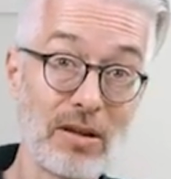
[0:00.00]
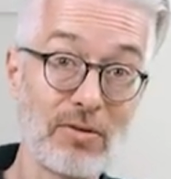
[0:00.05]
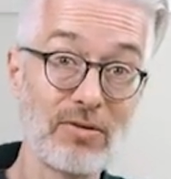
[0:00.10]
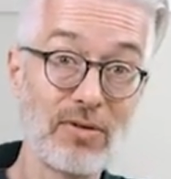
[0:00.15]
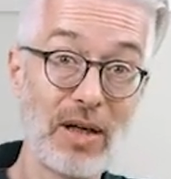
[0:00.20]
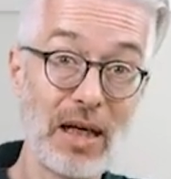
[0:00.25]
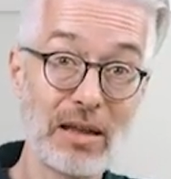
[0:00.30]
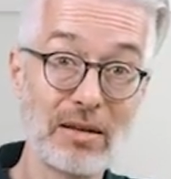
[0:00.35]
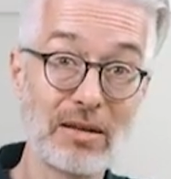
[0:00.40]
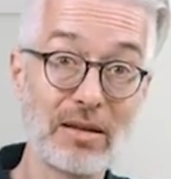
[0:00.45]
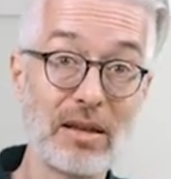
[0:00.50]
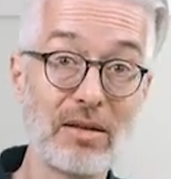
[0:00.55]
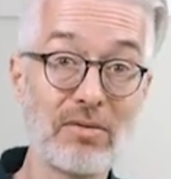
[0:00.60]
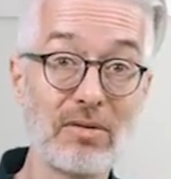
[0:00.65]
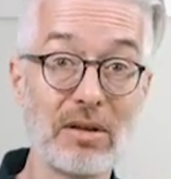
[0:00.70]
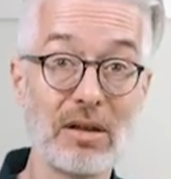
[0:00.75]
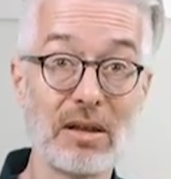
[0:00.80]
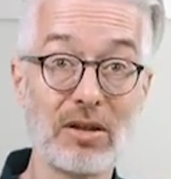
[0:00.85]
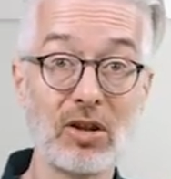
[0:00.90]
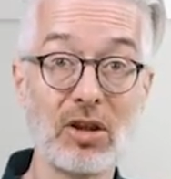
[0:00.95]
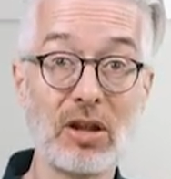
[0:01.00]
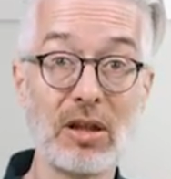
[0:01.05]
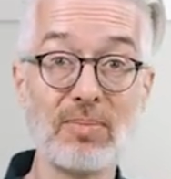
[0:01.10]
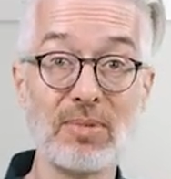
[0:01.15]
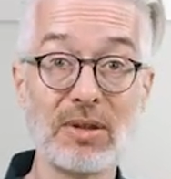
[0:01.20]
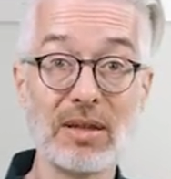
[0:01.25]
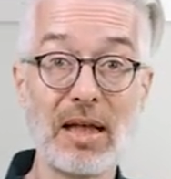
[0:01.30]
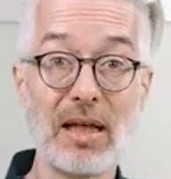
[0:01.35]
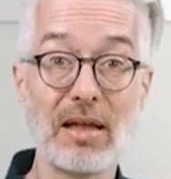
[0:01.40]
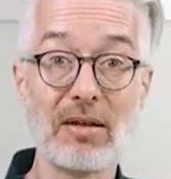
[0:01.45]
the fact given that sheep
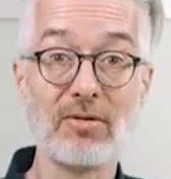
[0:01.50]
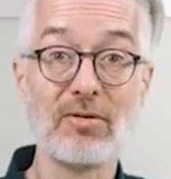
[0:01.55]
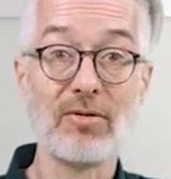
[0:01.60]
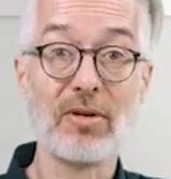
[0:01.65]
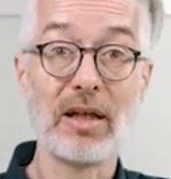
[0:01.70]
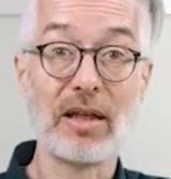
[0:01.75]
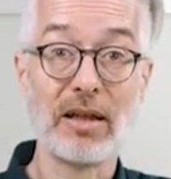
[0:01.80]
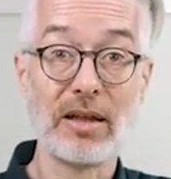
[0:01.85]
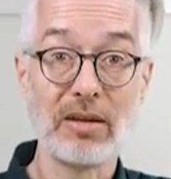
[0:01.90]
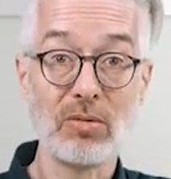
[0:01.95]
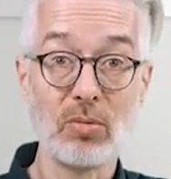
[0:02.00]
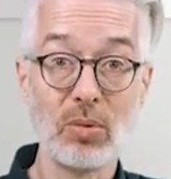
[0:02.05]
can fly,